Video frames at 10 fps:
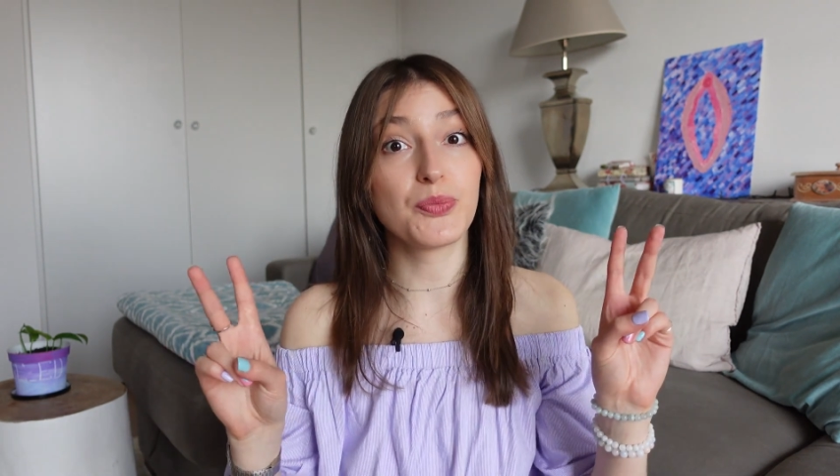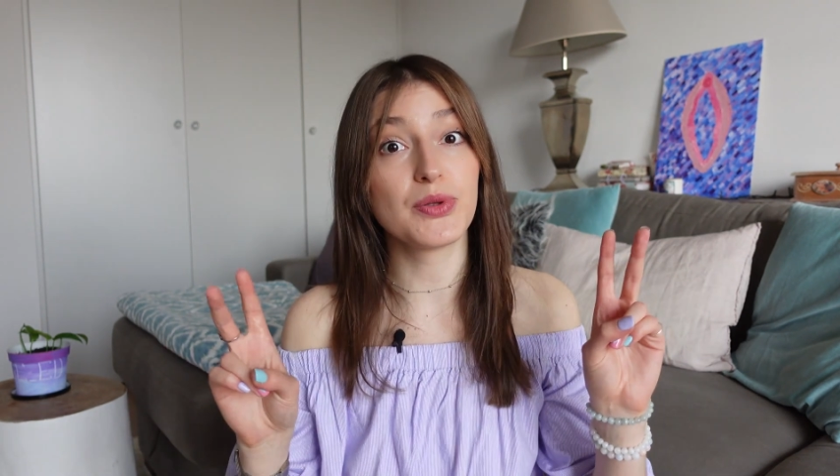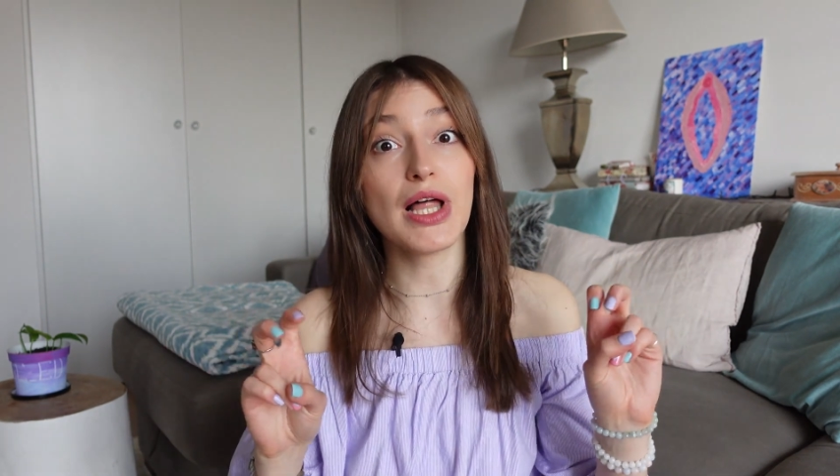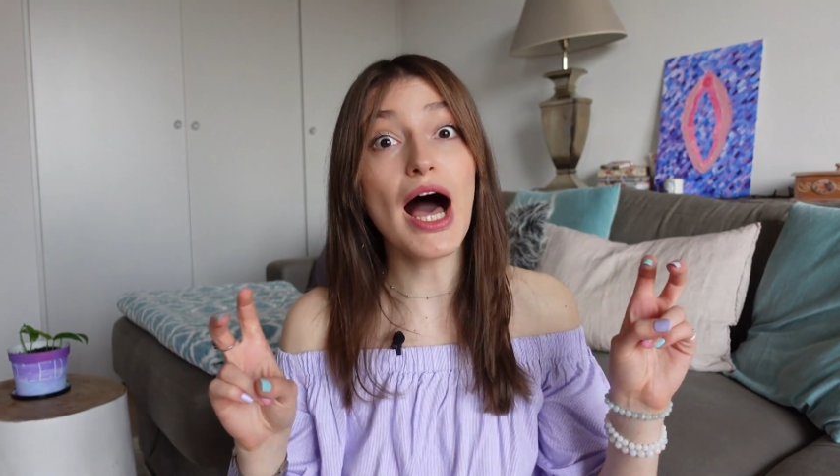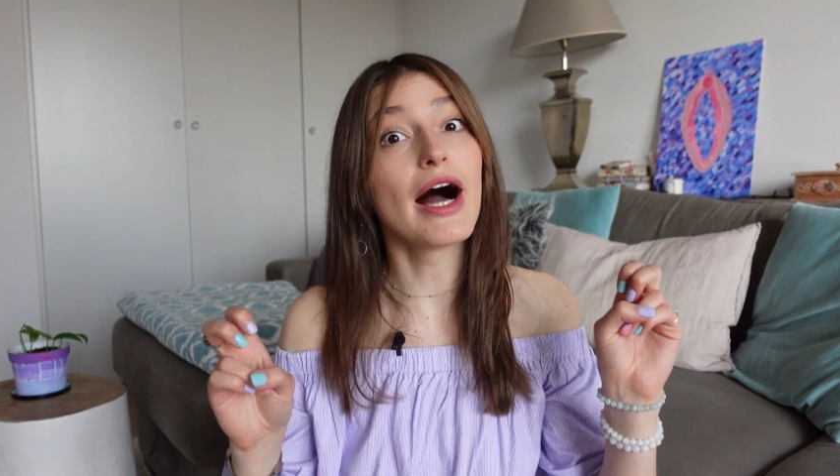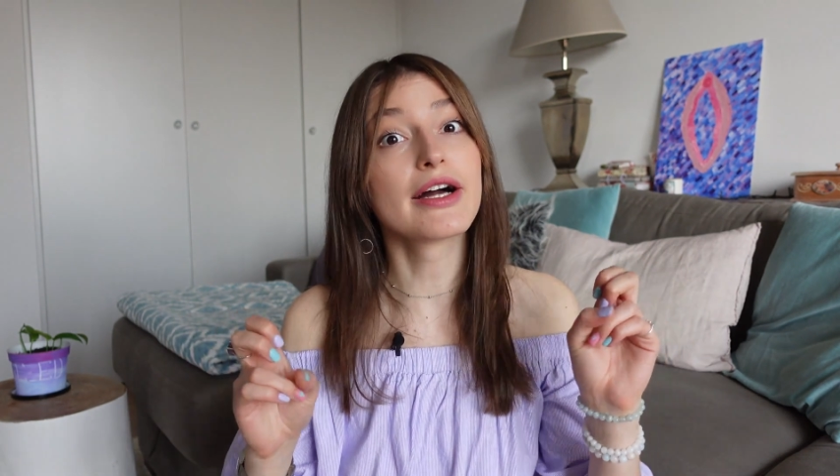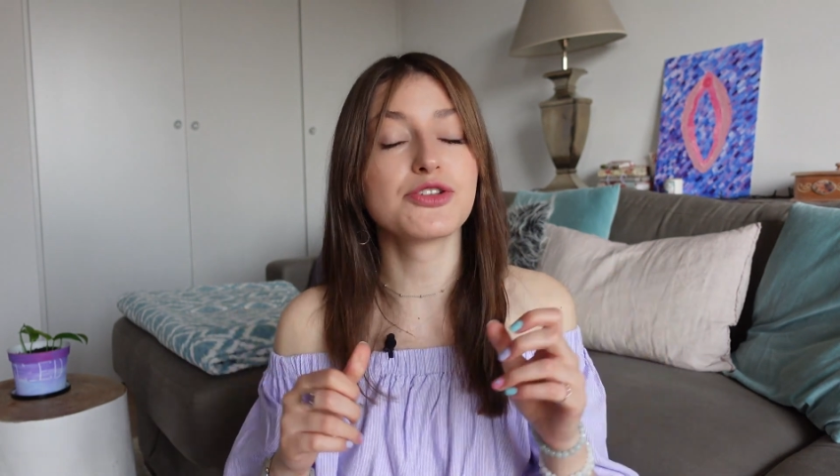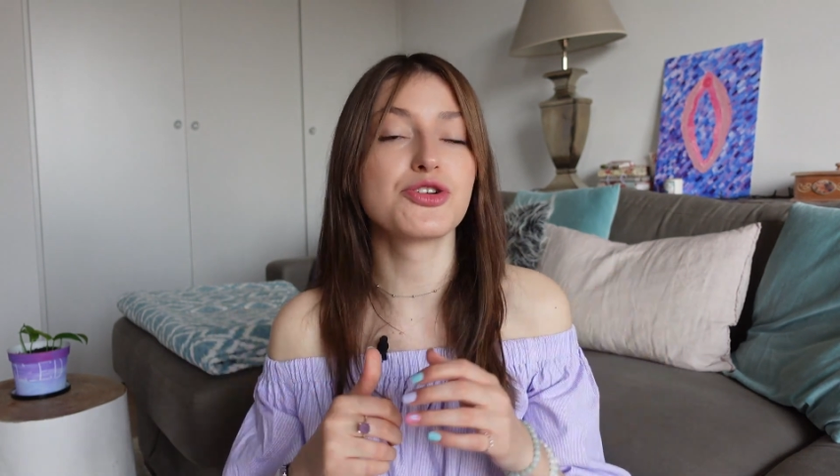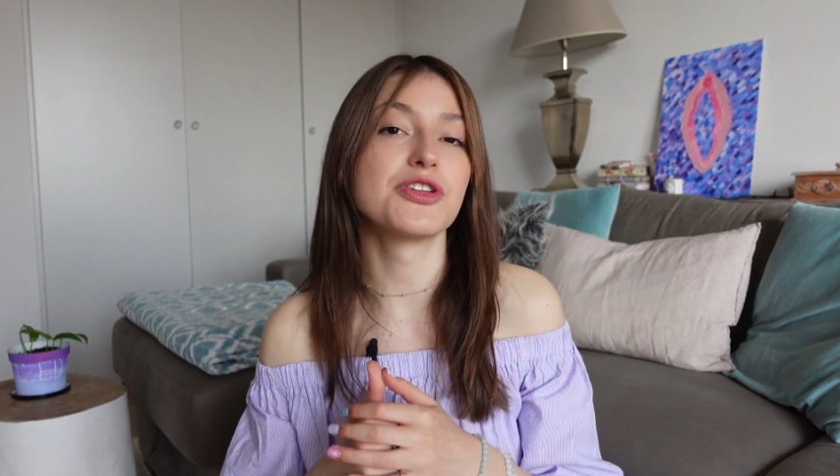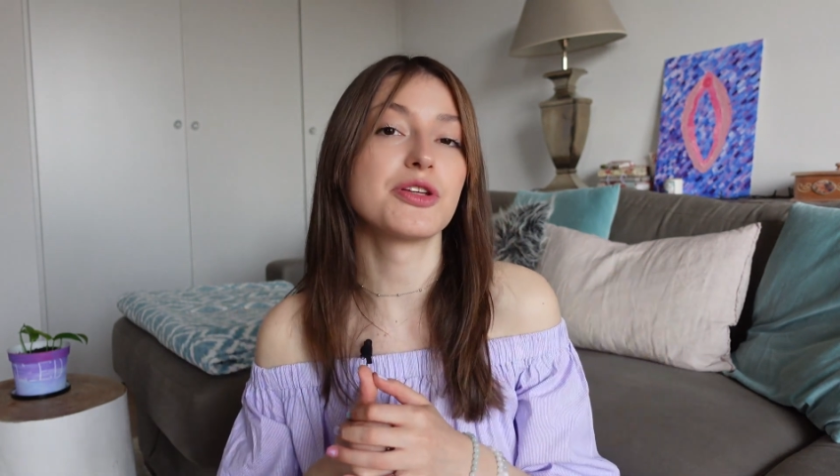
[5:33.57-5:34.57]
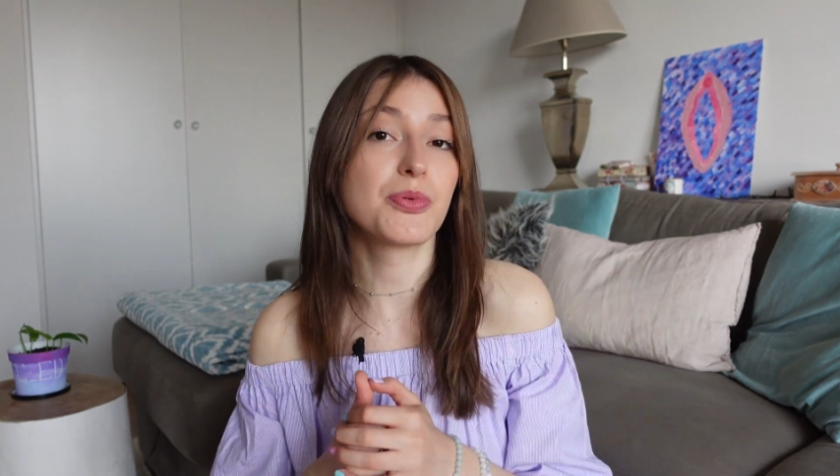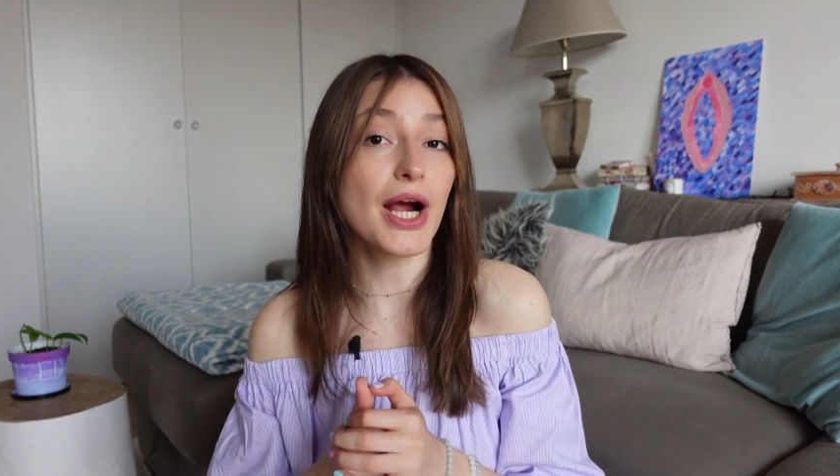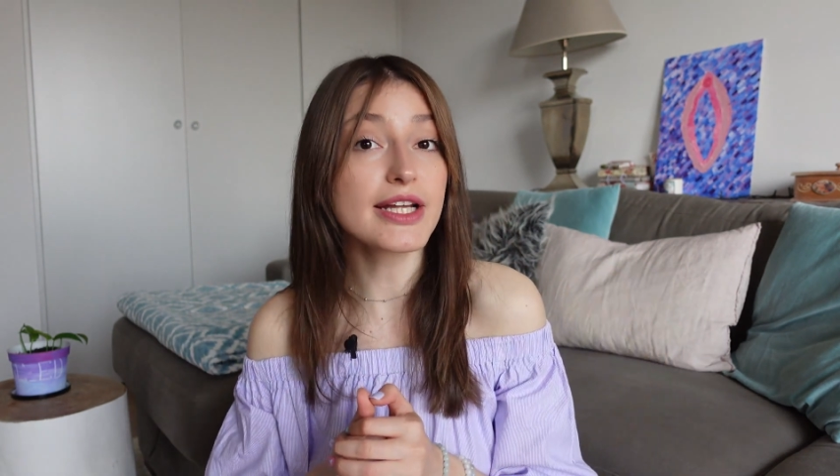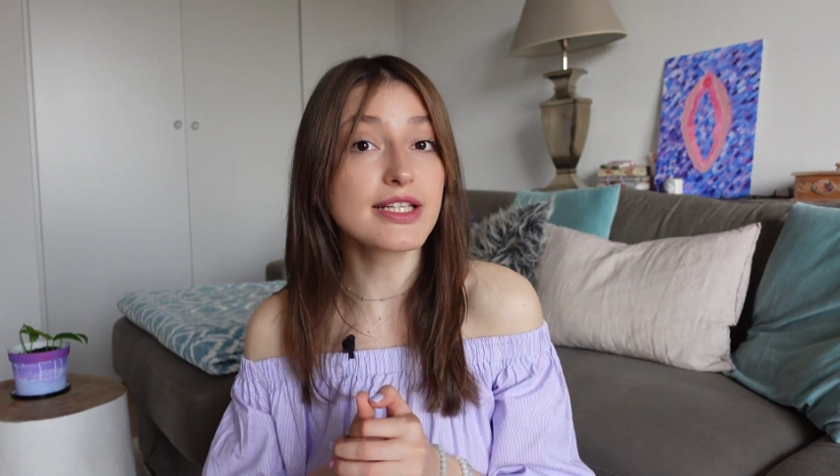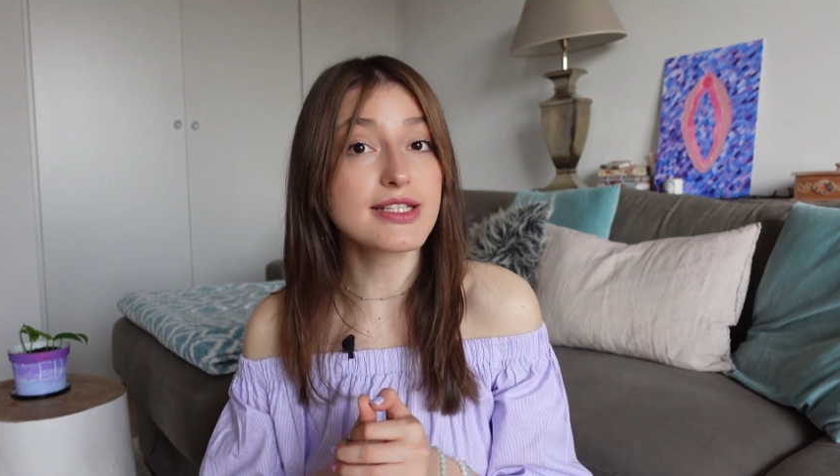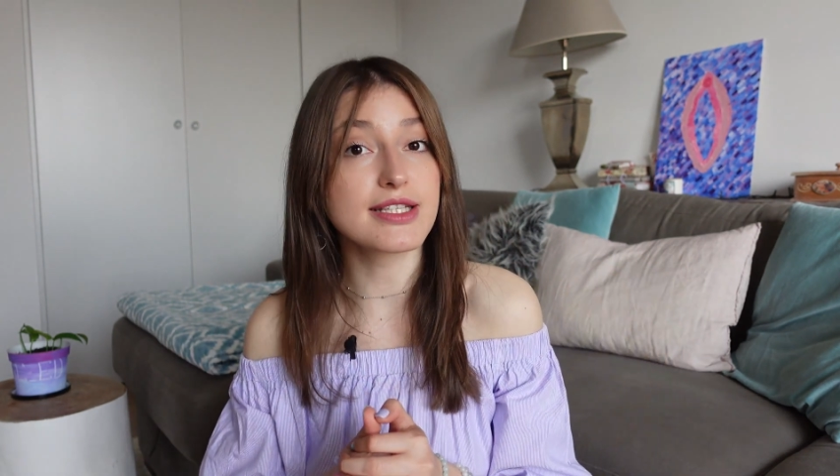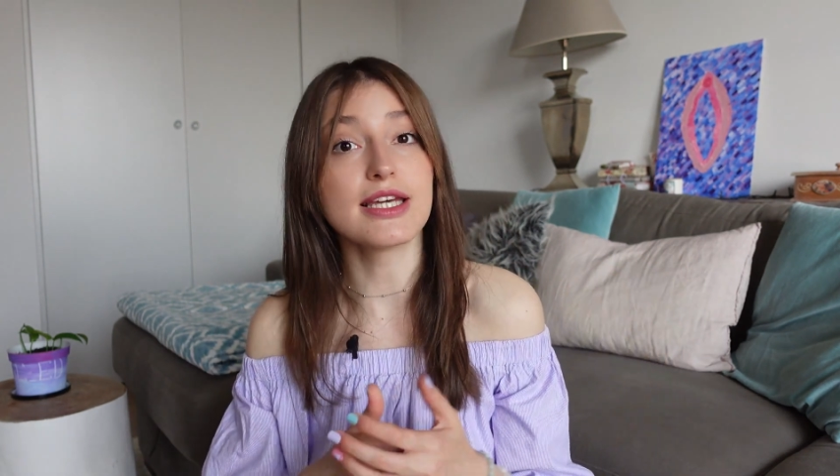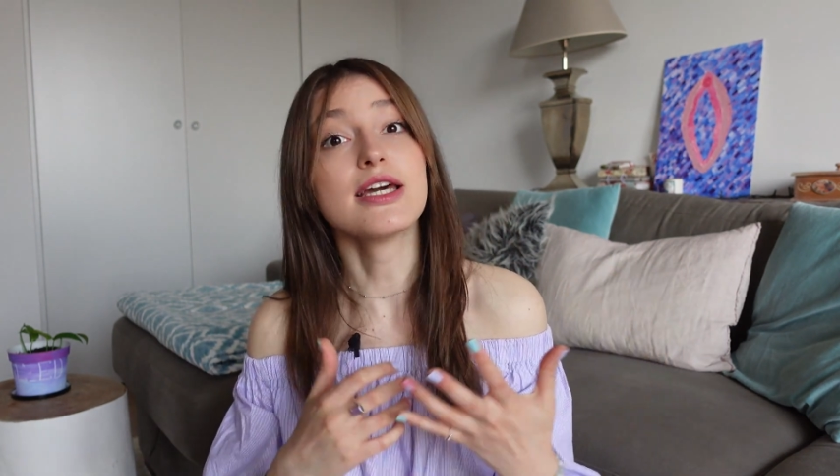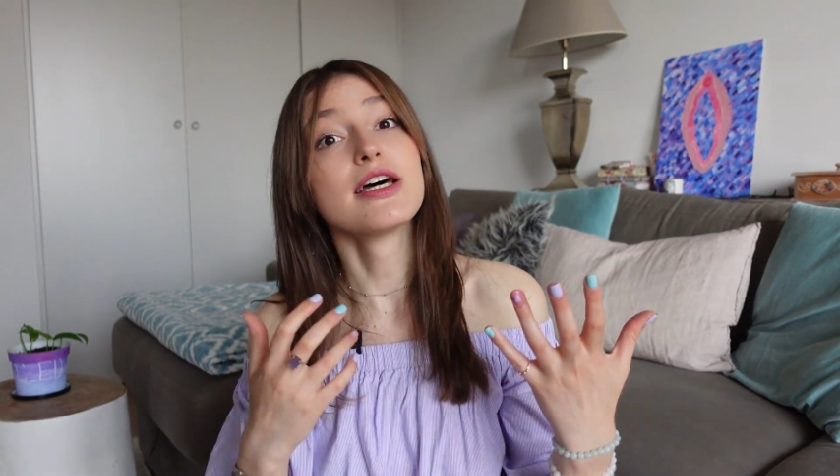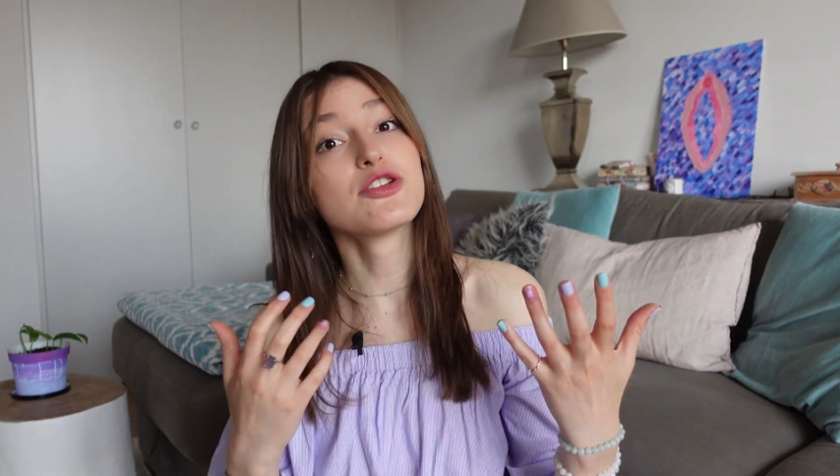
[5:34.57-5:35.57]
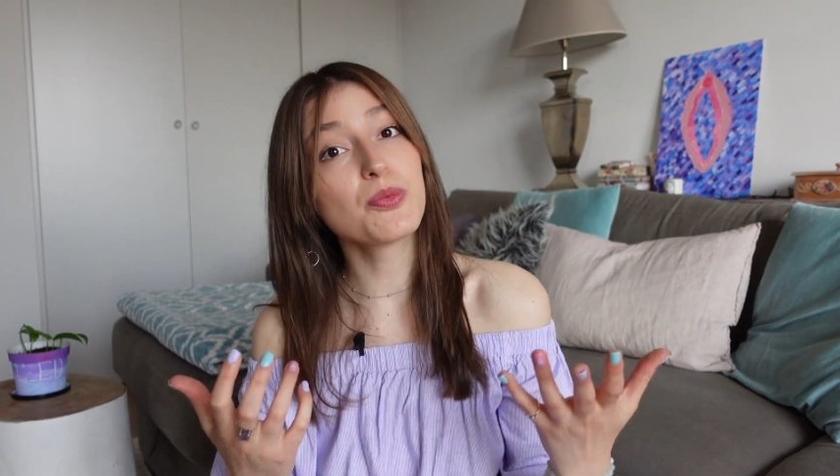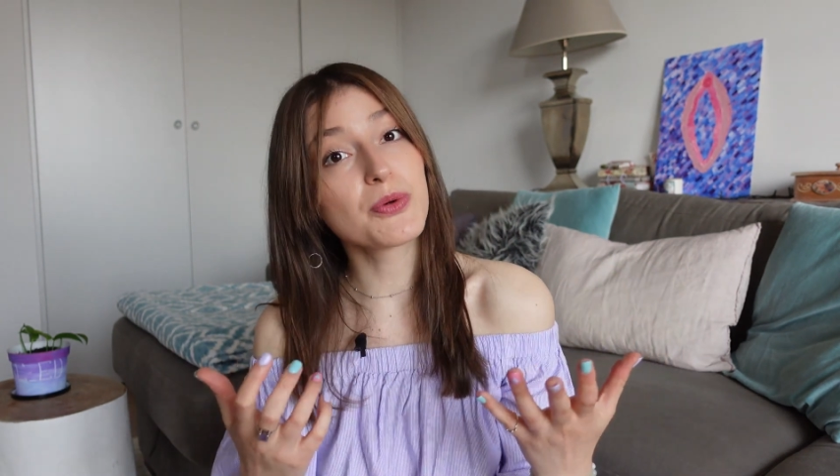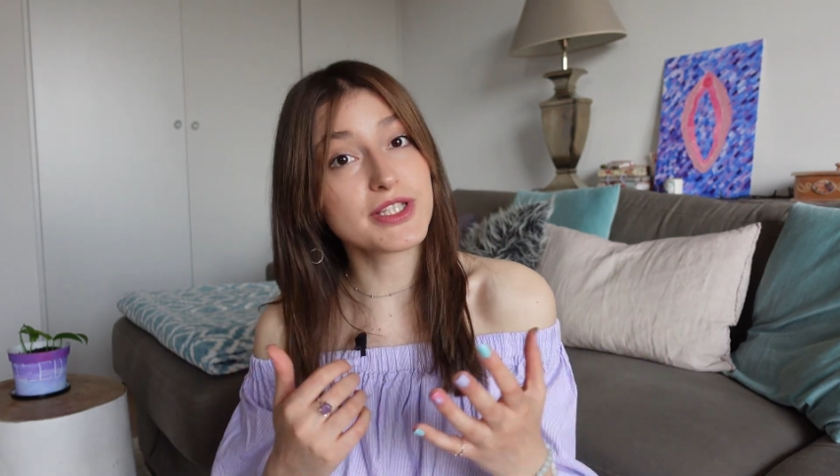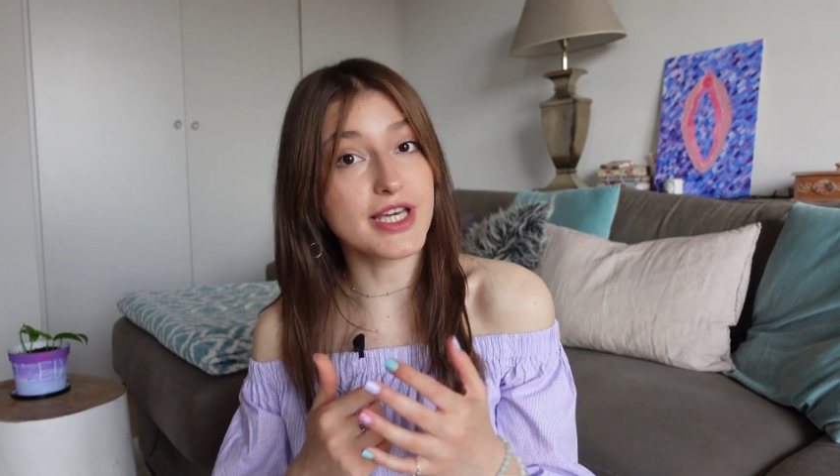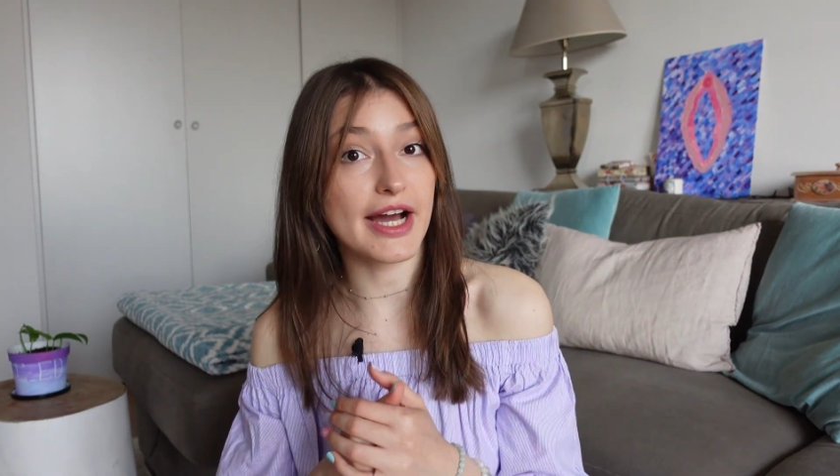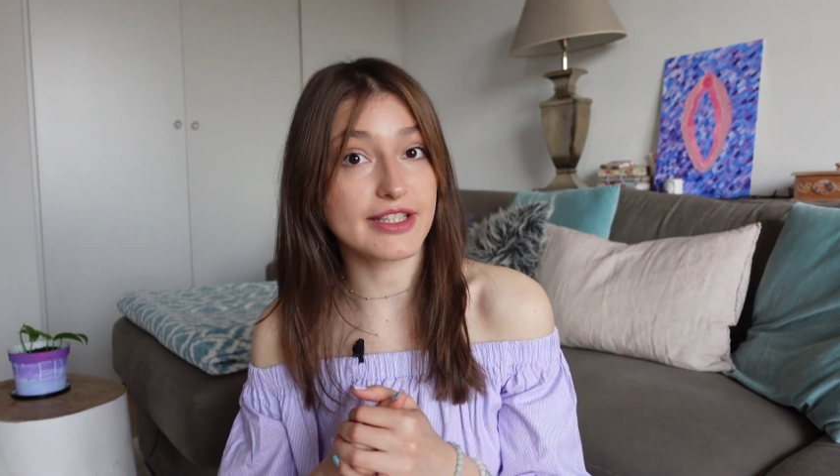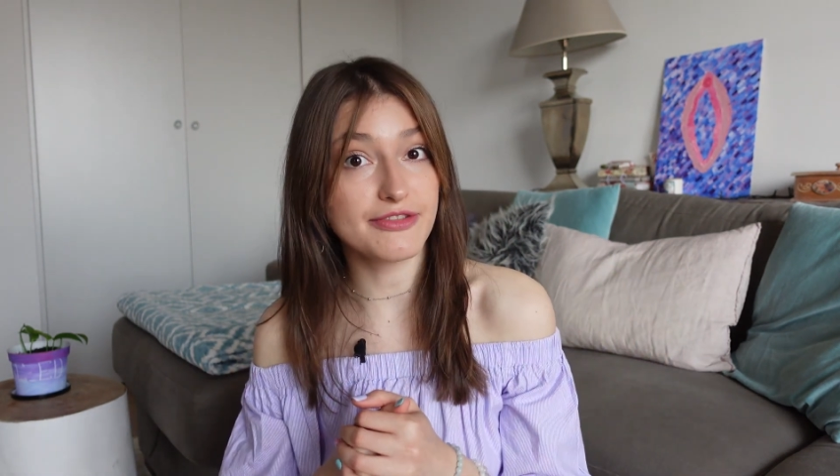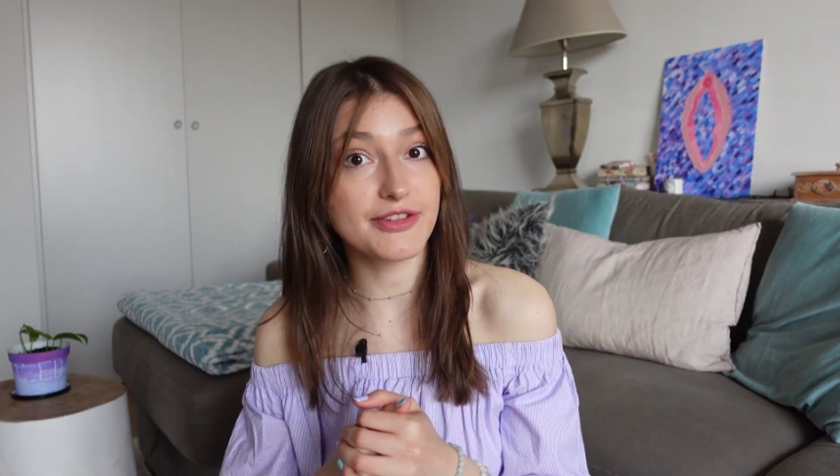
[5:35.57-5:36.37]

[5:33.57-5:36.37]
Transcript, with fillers: plug during the pregnancy to protect the